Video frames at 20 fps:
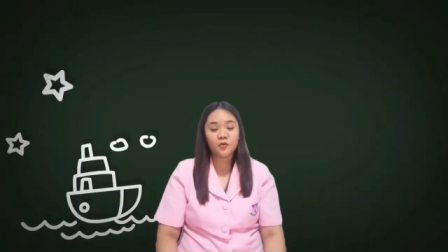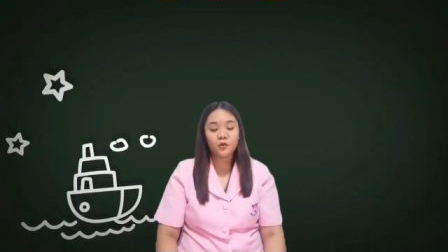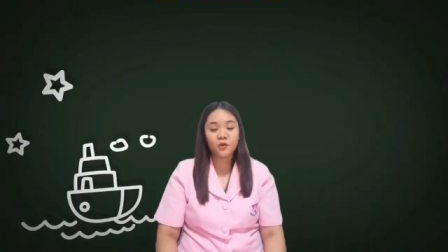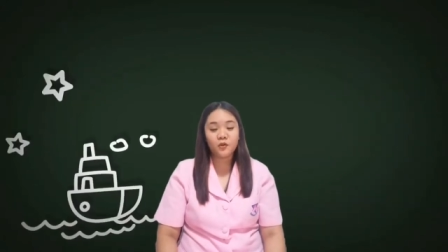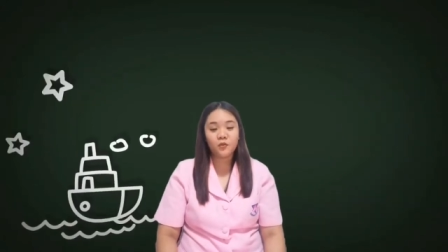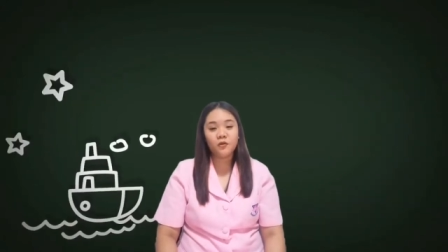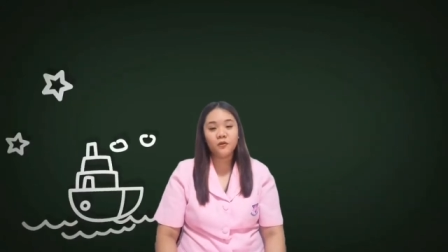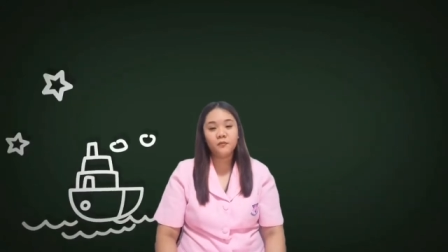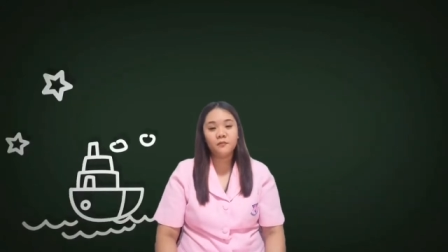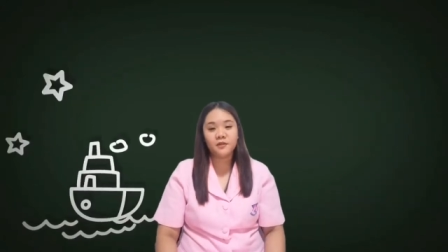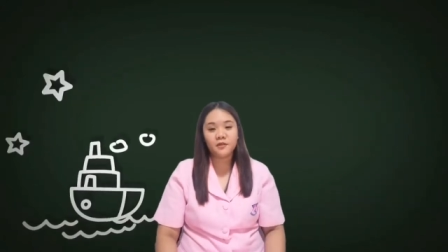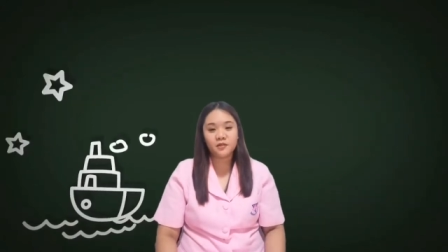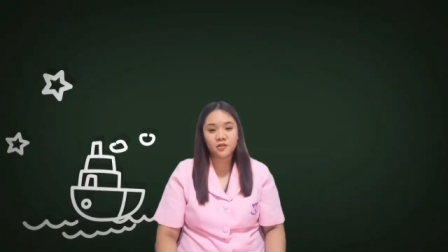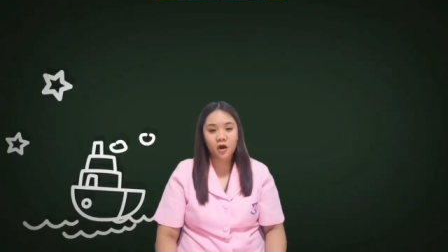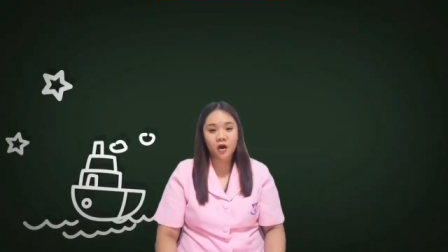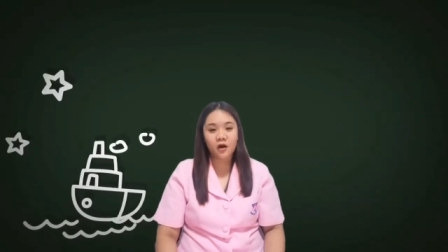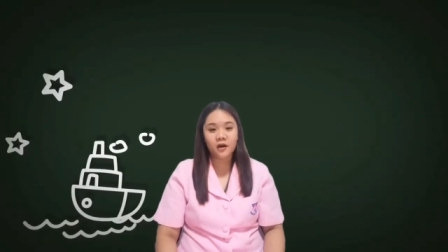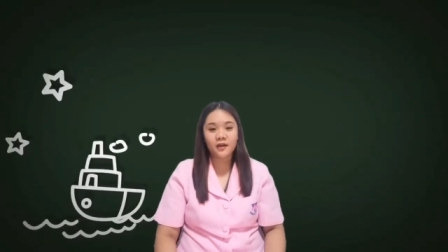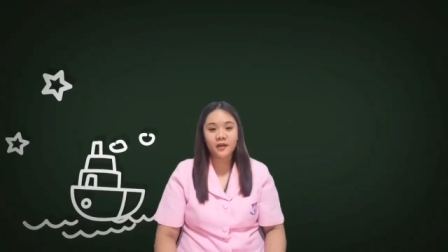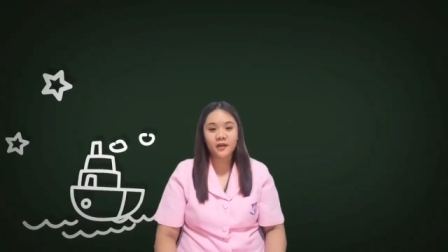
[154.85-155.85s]
we will be
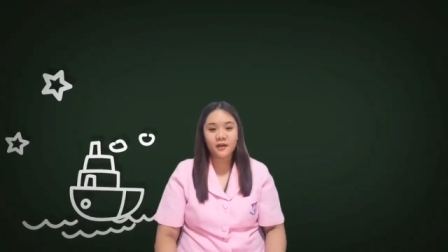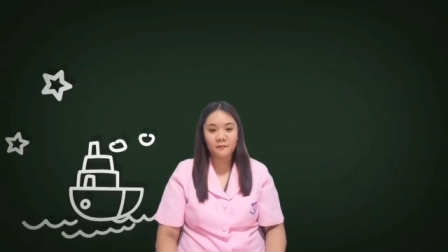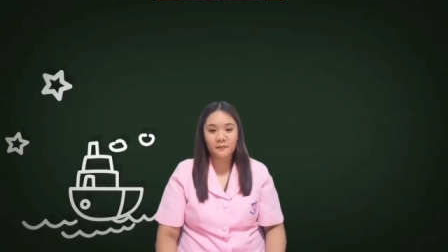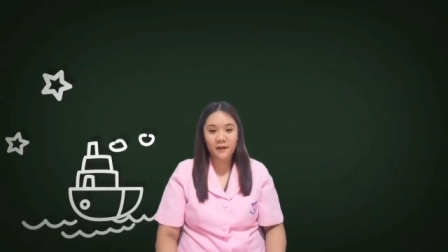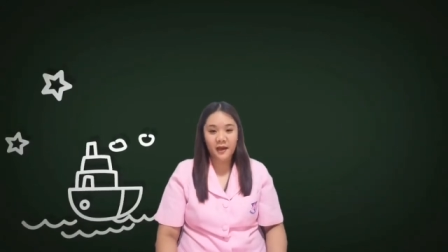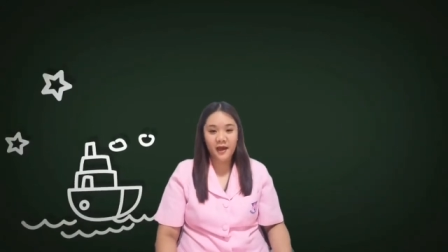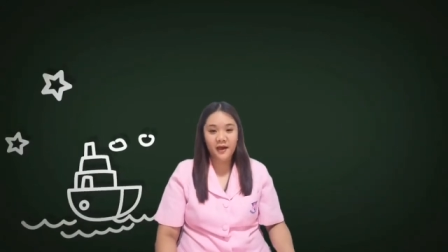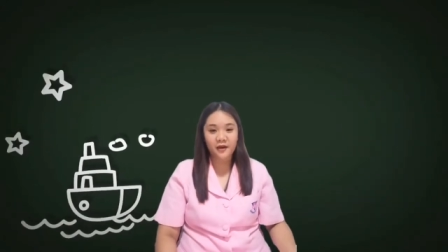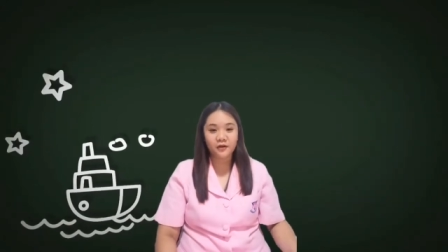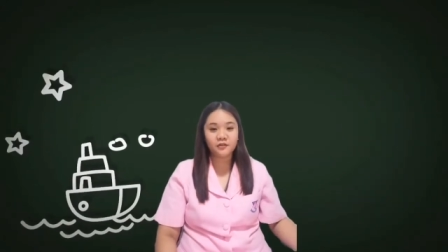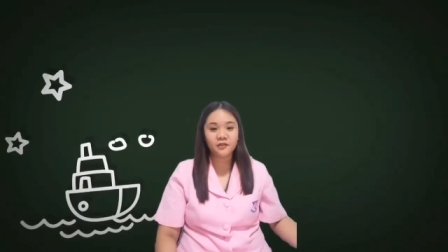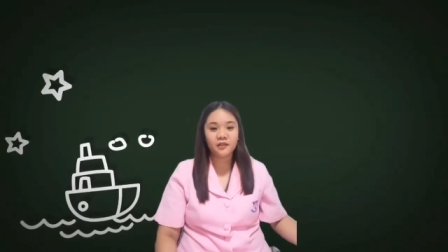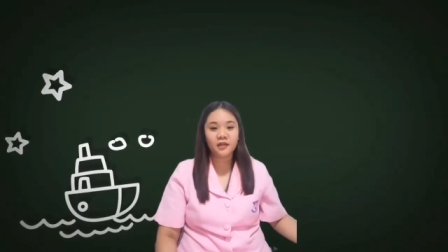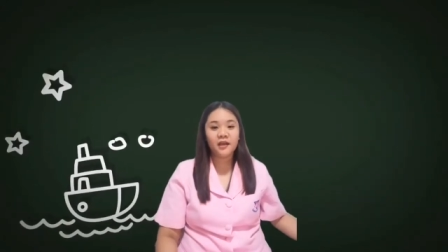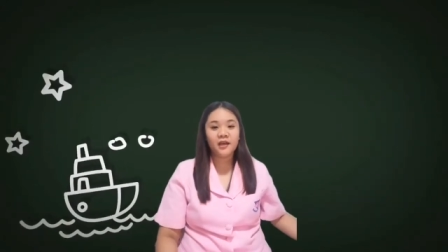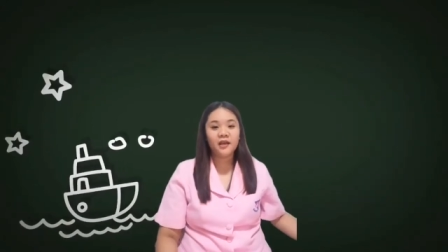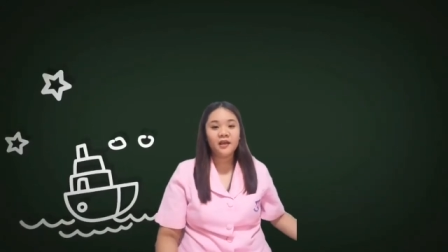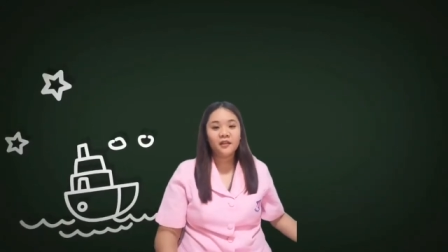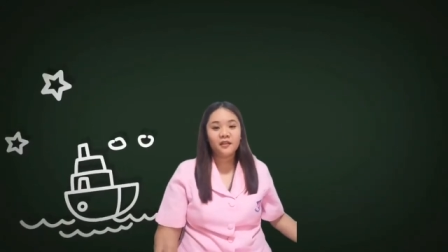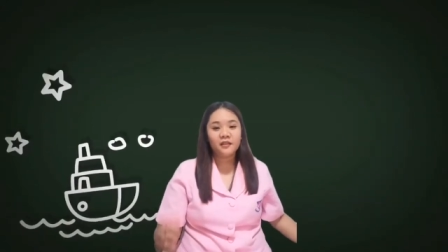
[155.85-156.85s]
talking about
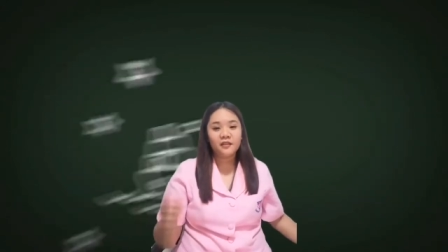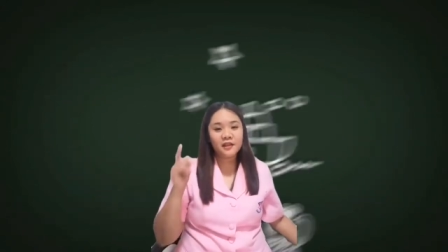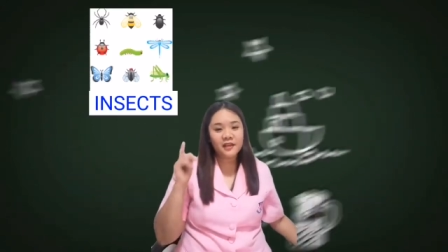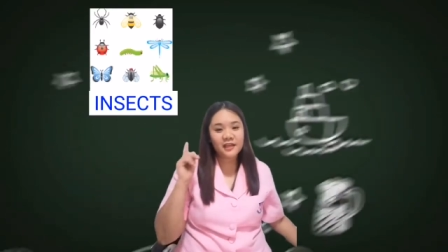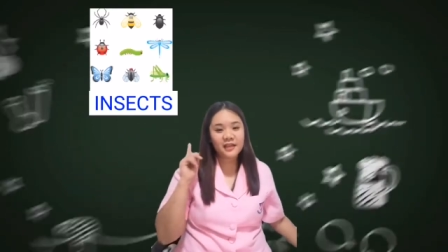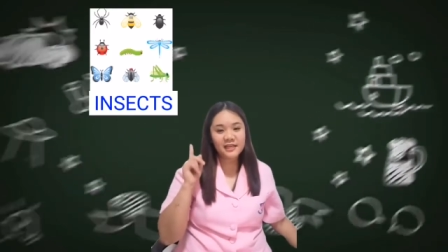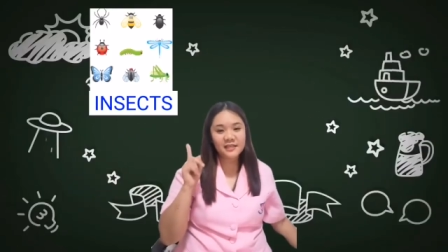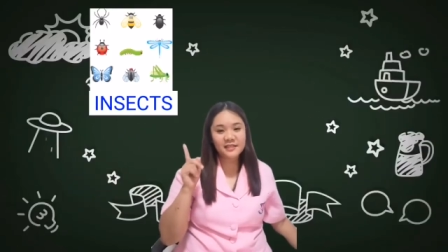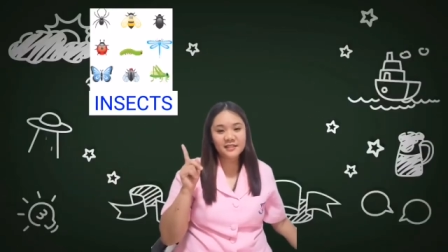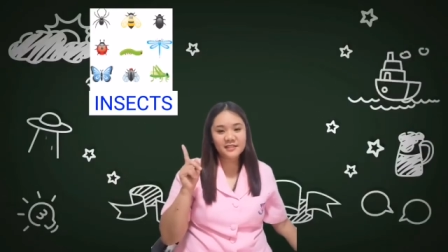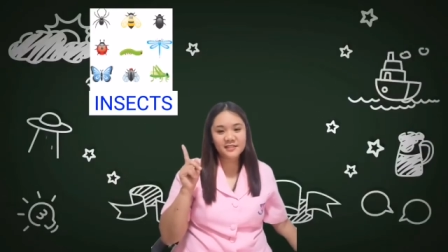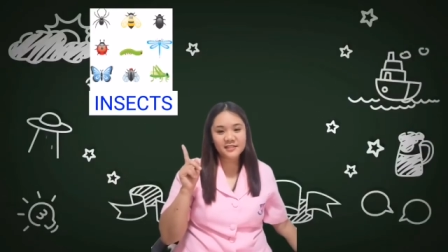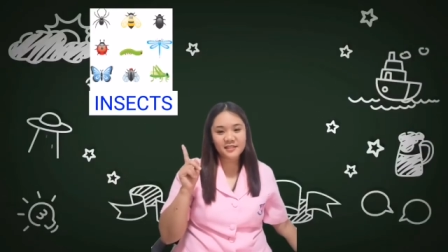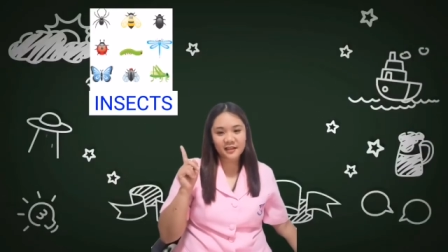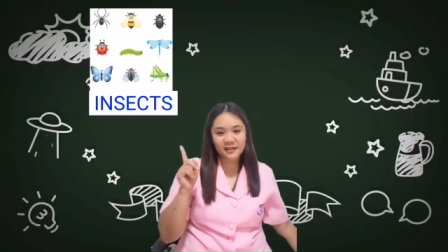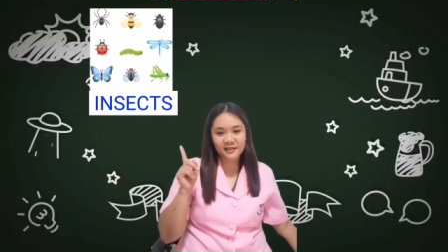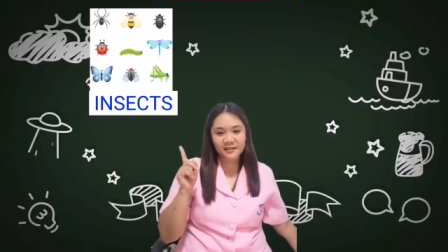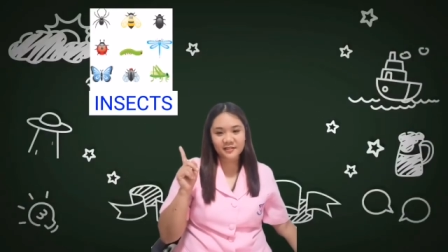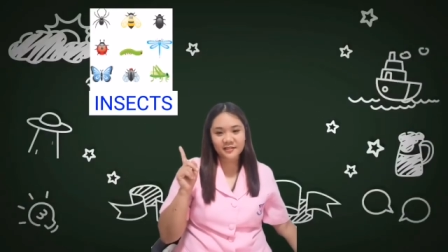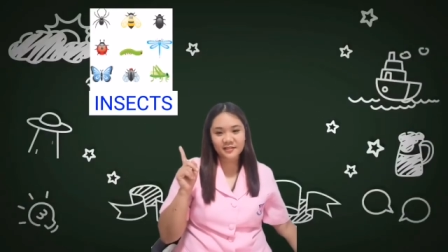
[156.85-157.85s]
the
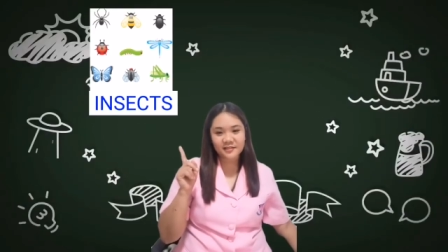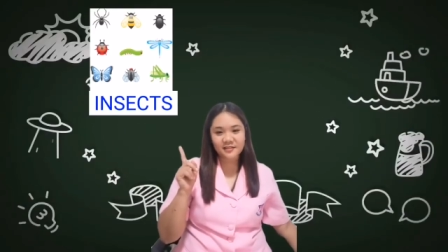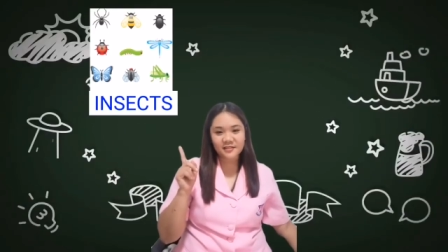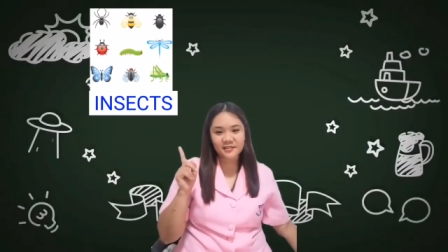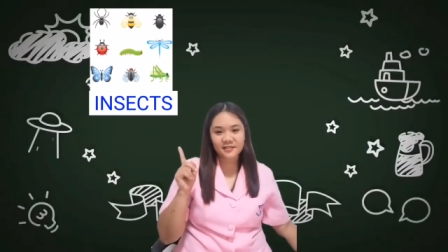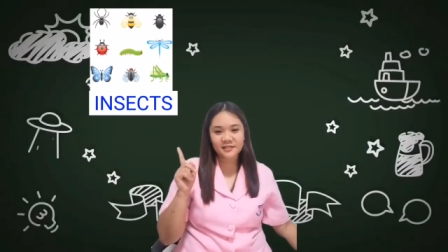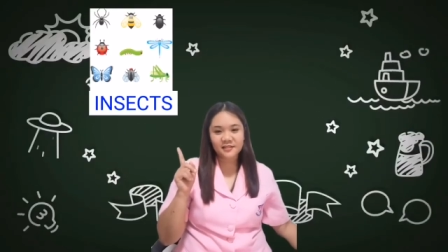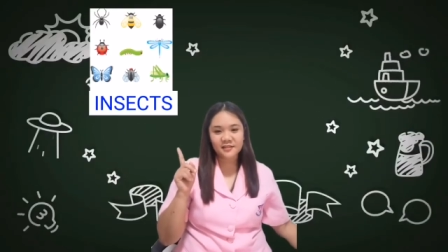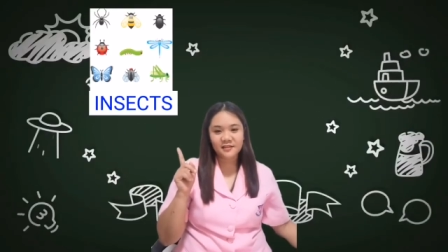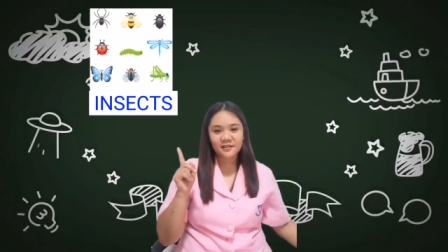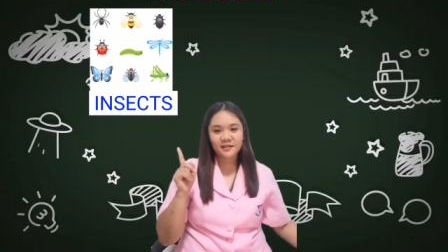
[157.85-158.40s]
insects.